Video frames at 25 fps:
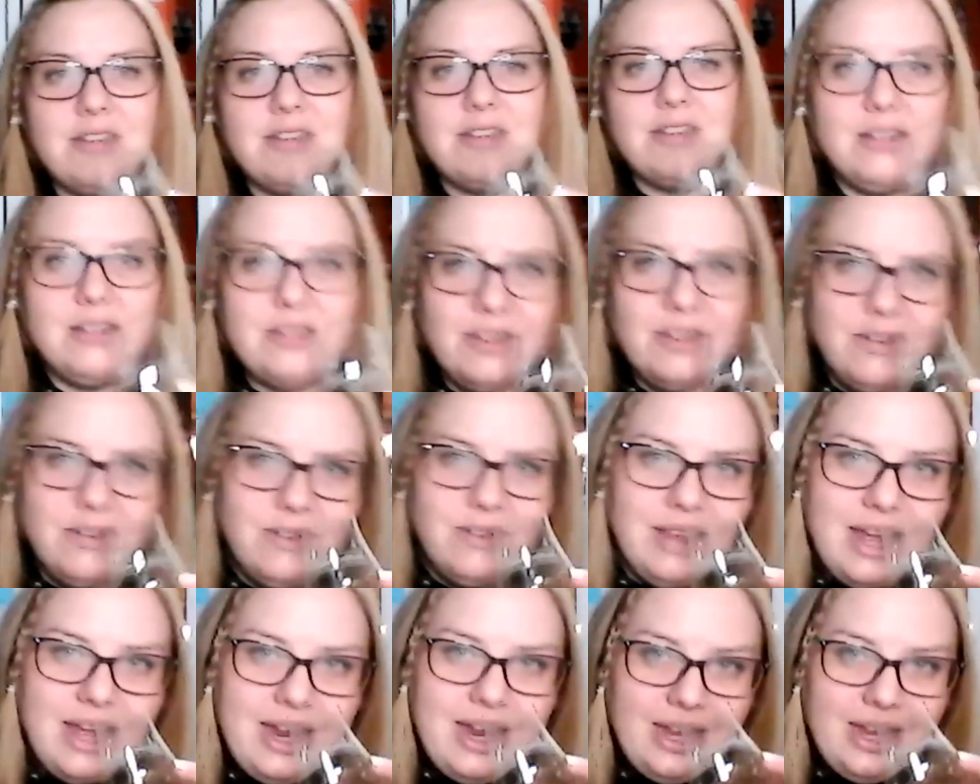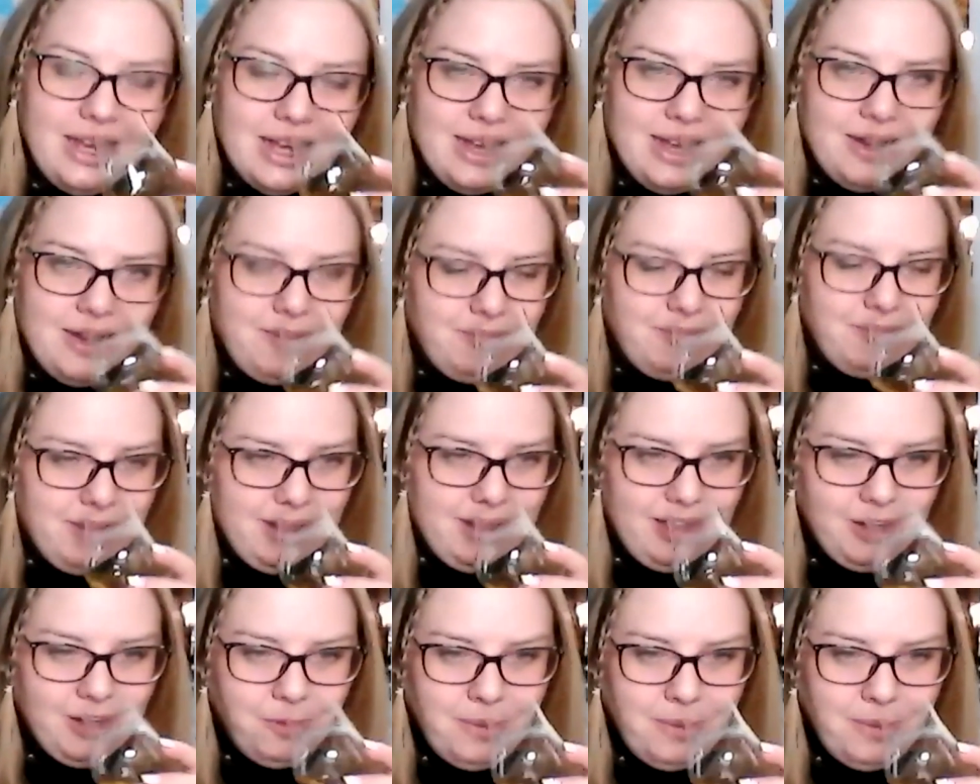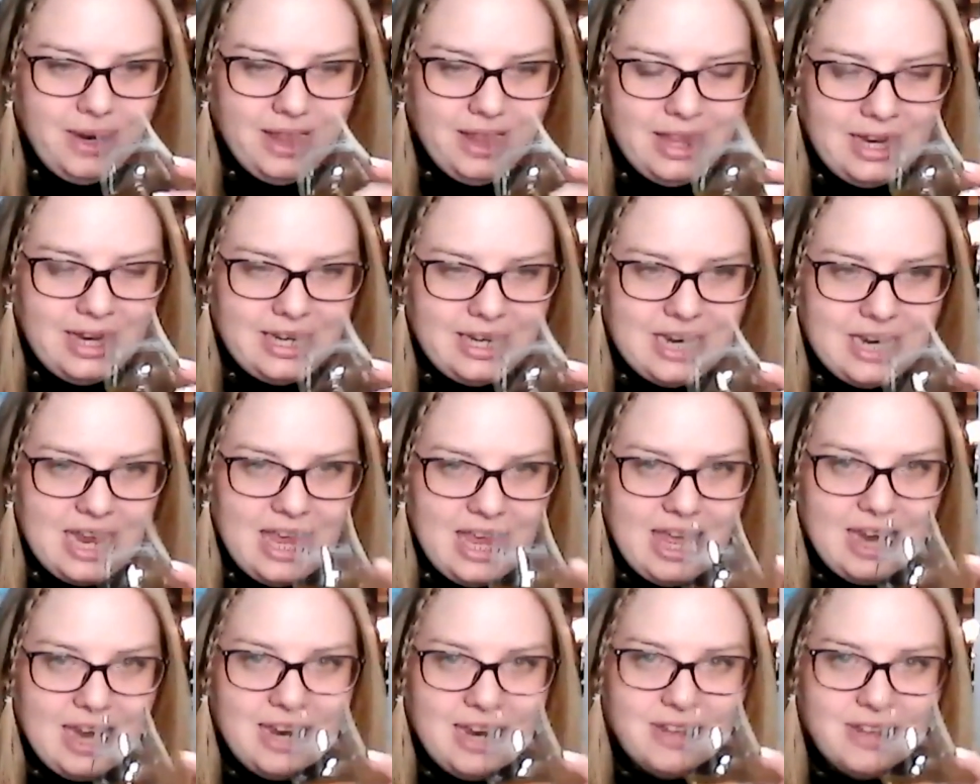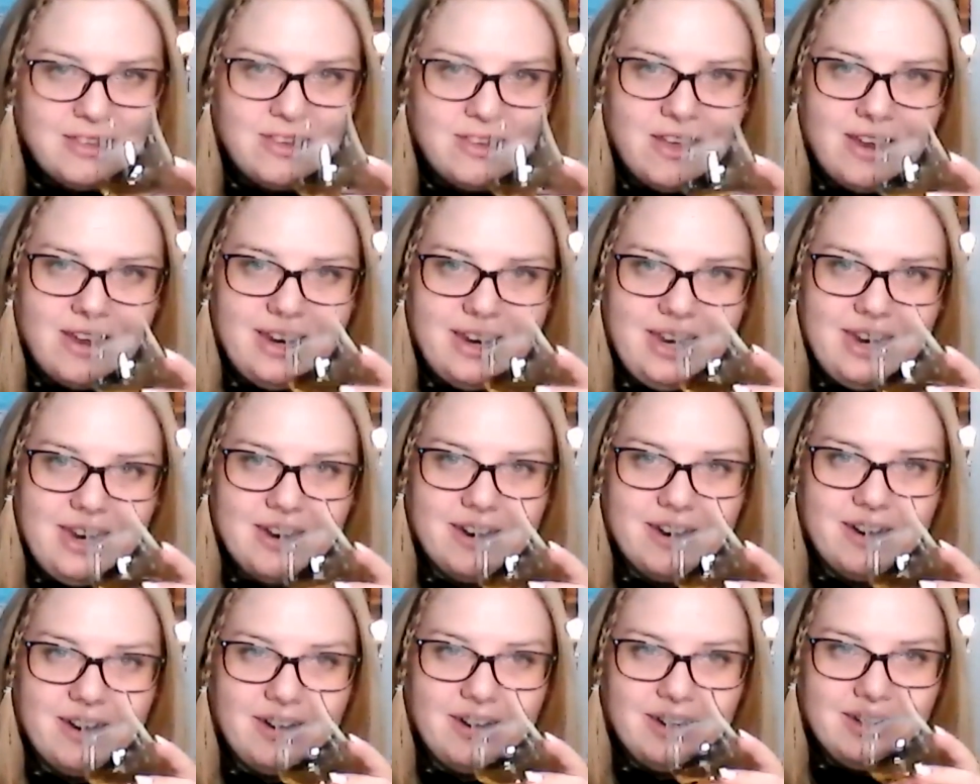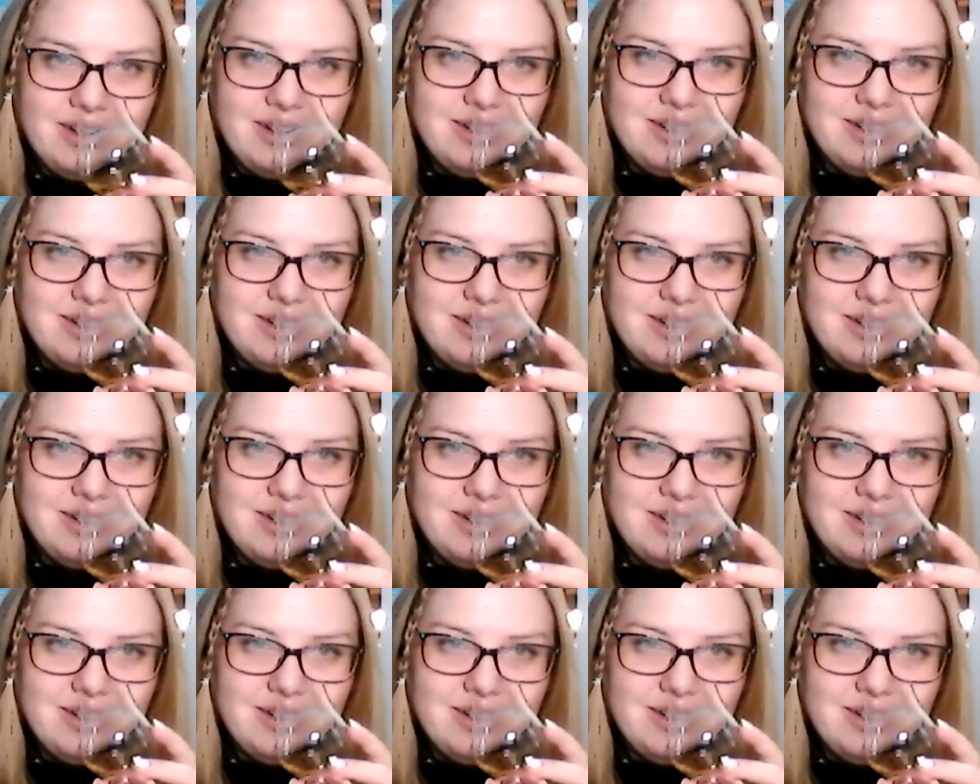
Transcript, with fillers: also like um, a little bit of like tannins on here.